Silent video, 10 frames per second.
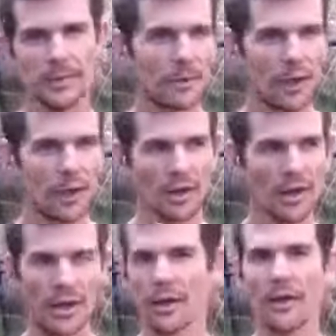And I'm like, I'm gonna
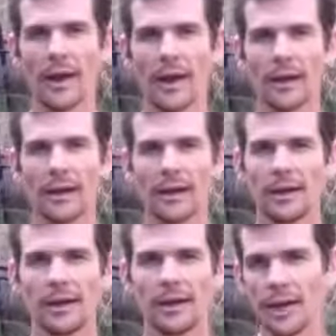eat like that.
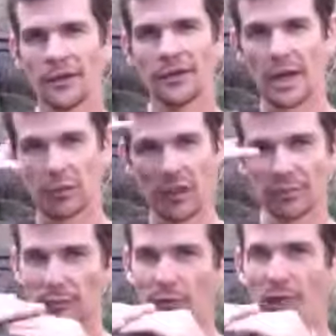And I just
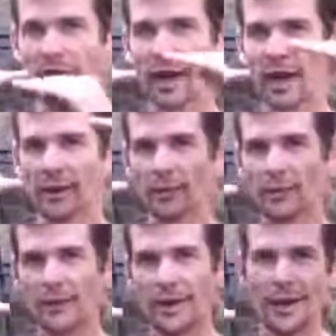increased my fruit intake
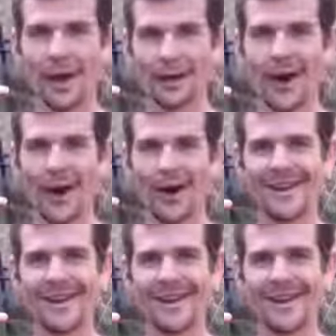from a lot